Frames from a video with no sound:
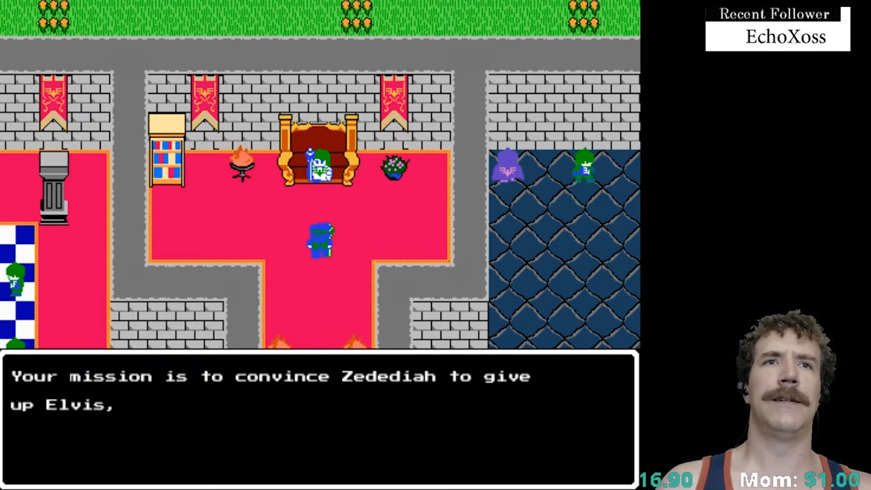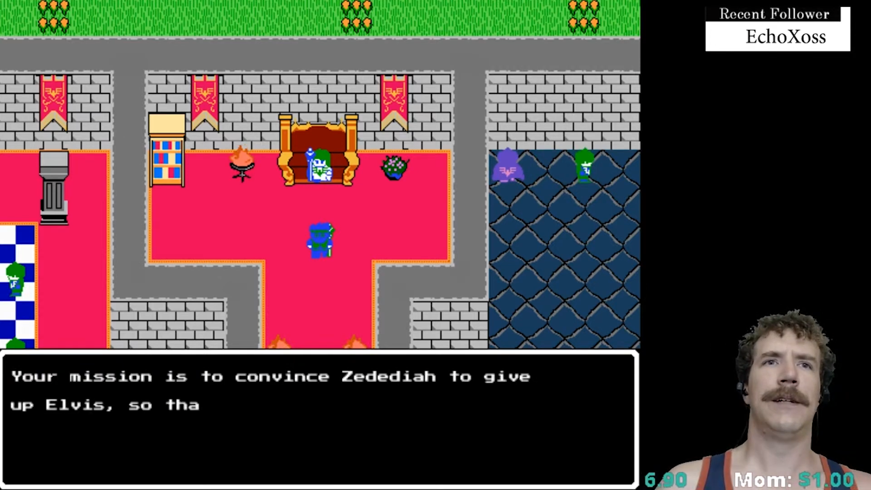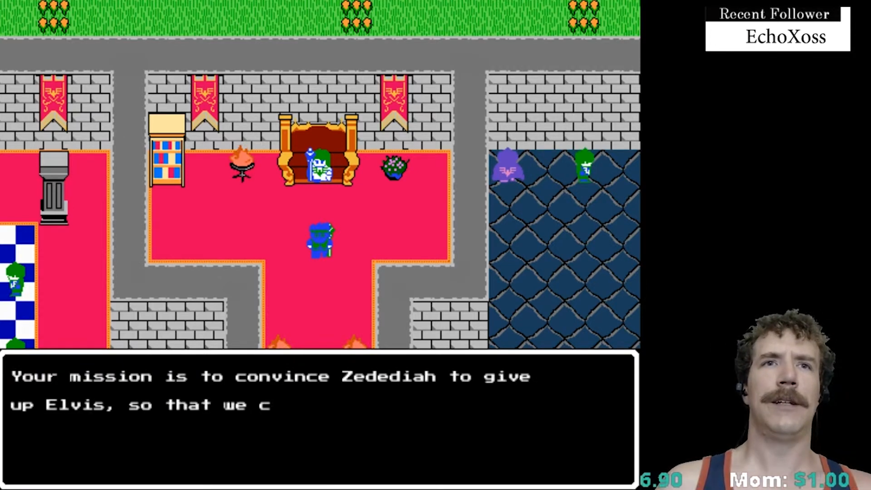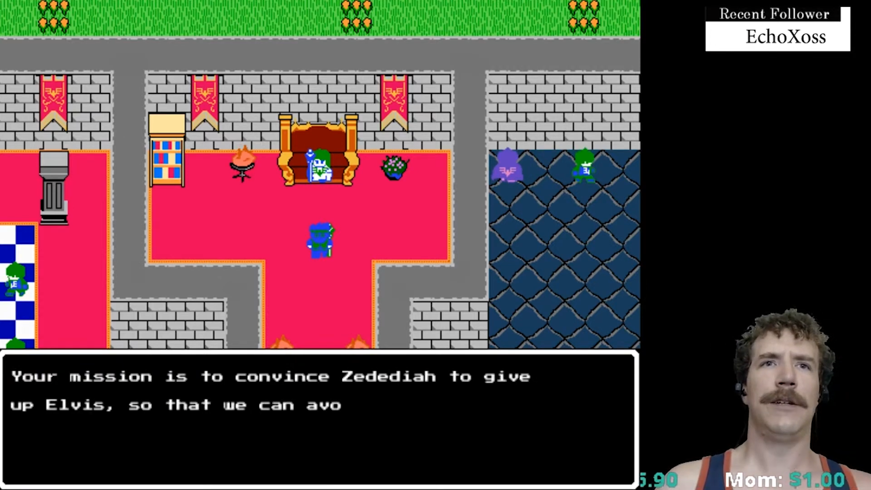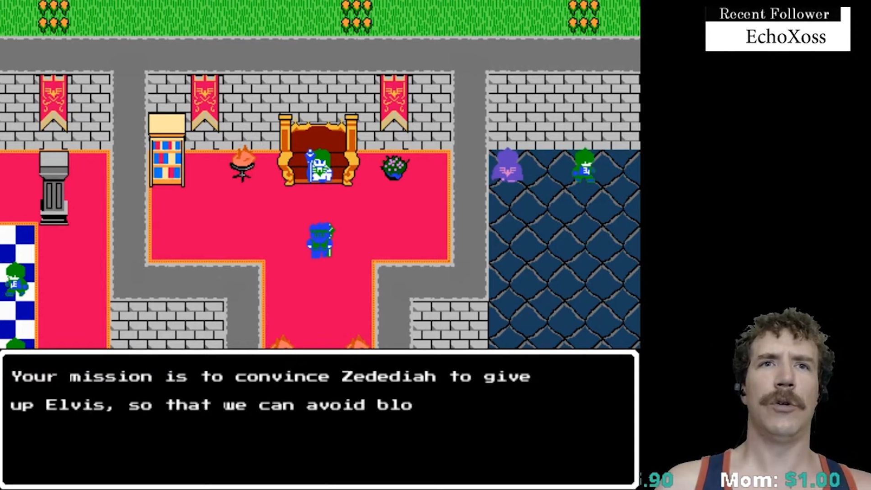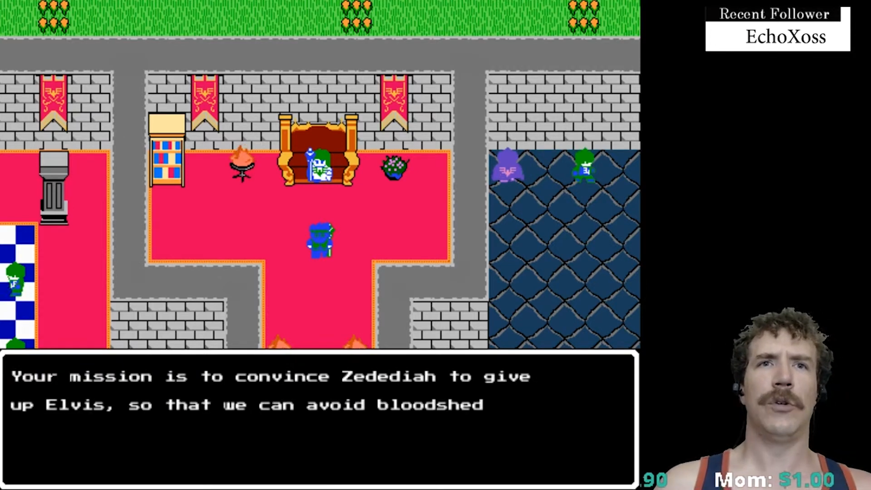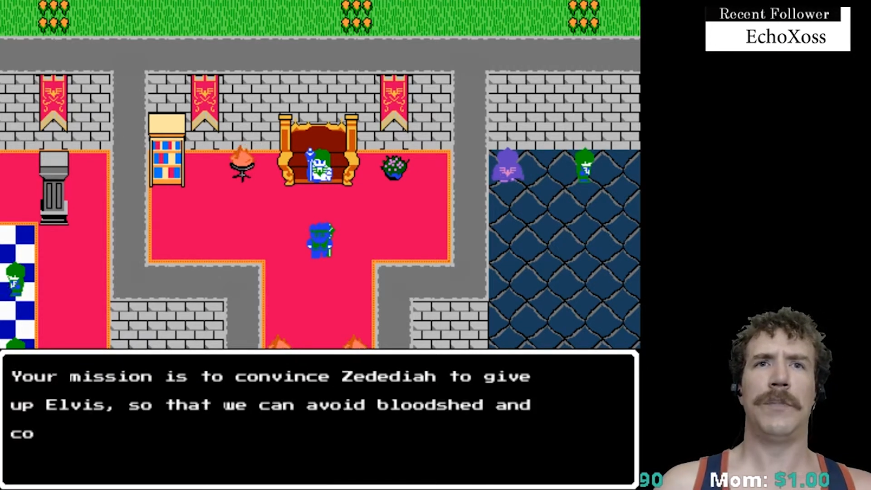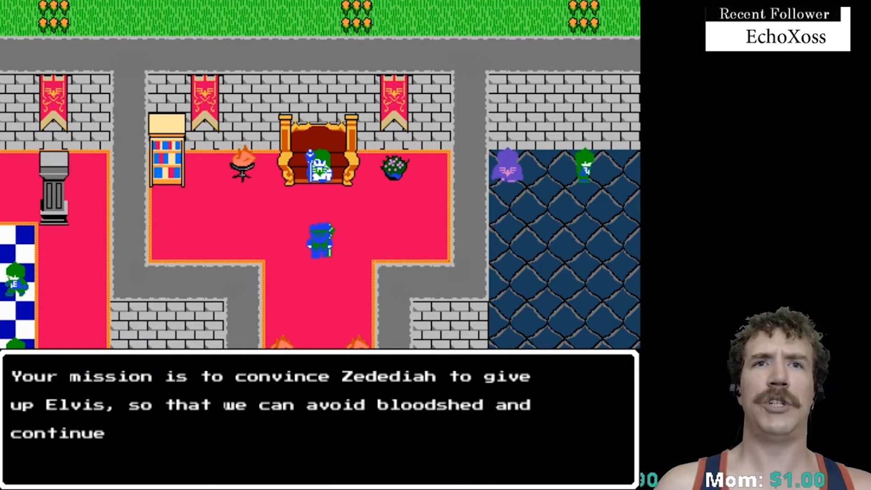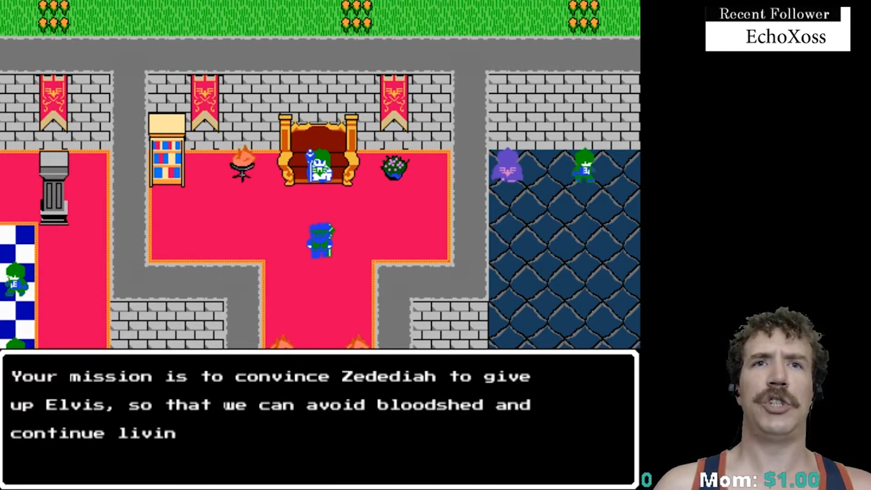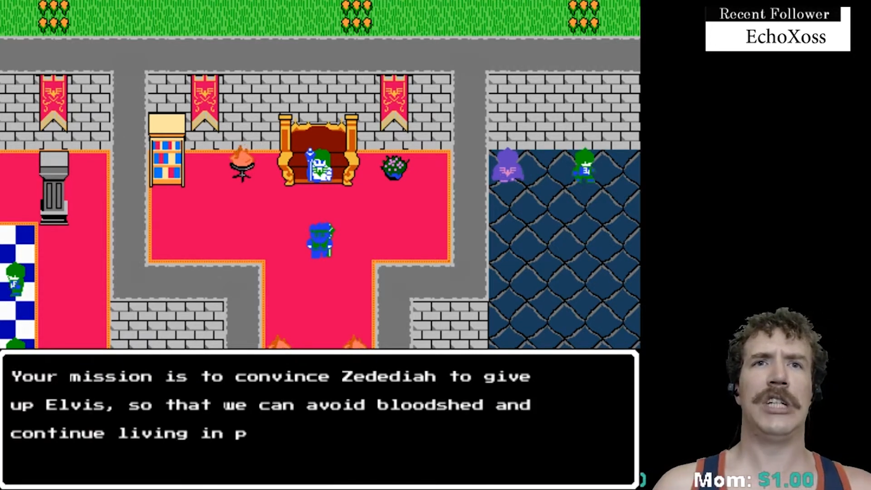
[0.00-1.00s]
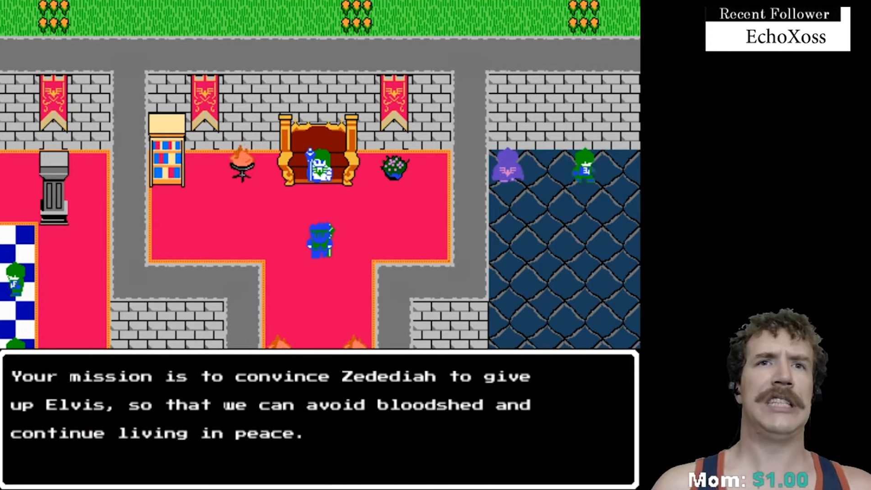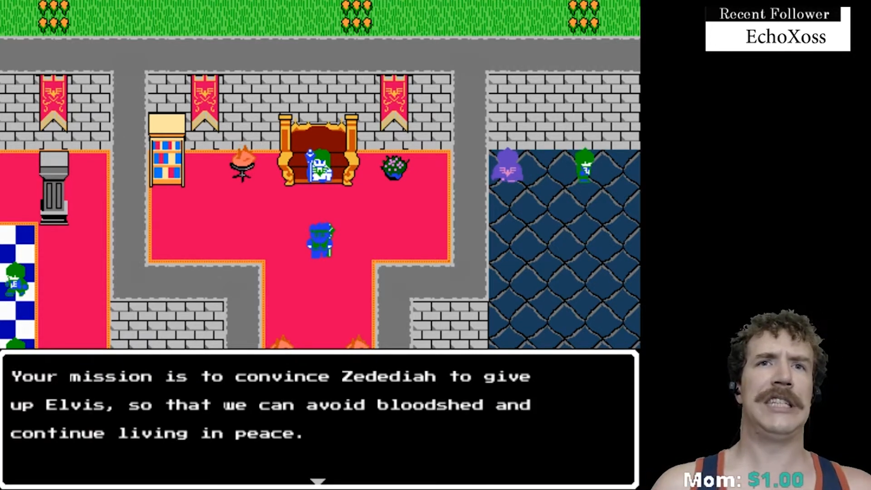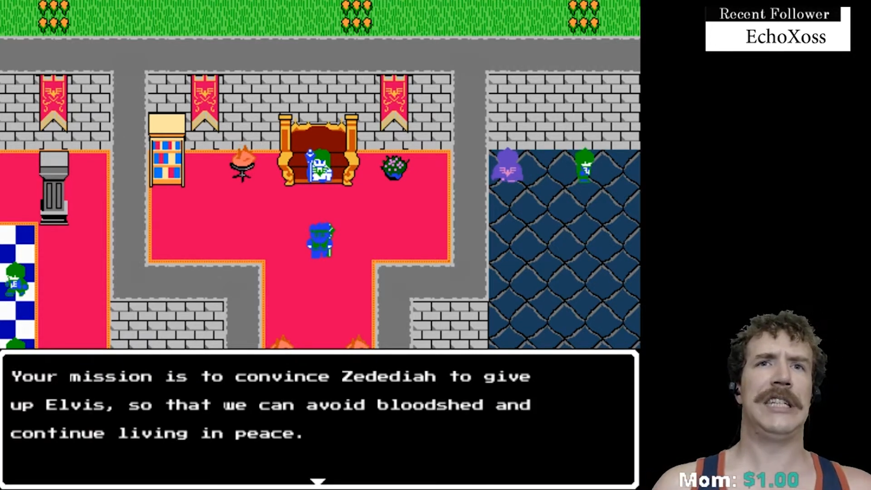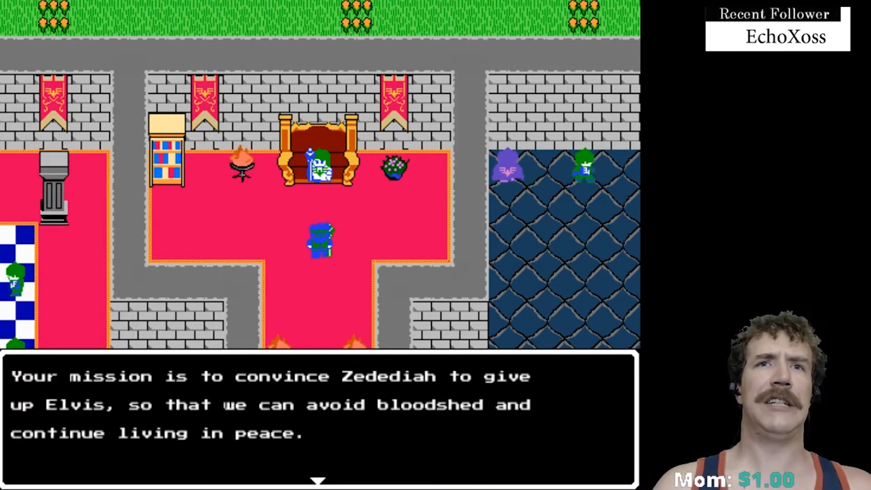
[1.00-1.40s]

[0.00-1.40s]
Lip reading: Your mission is to